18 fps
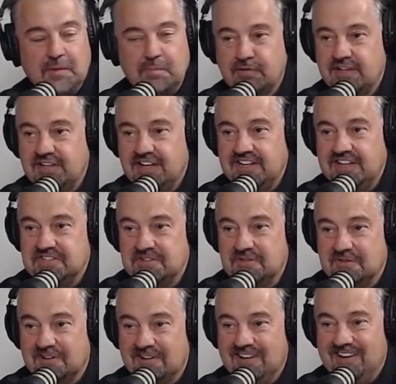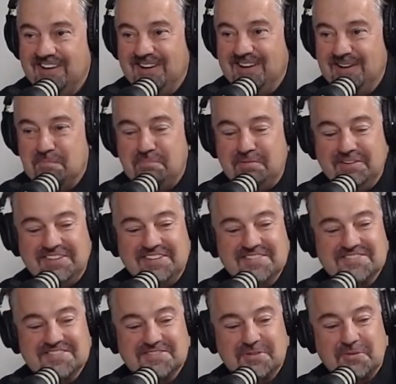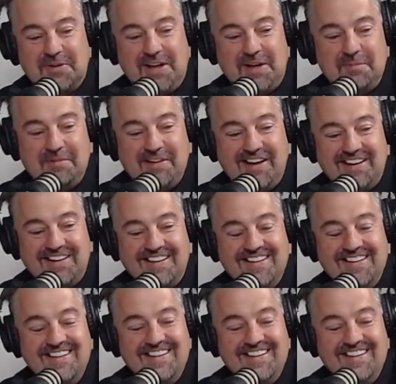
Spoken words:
predates you or not, but this is a while back.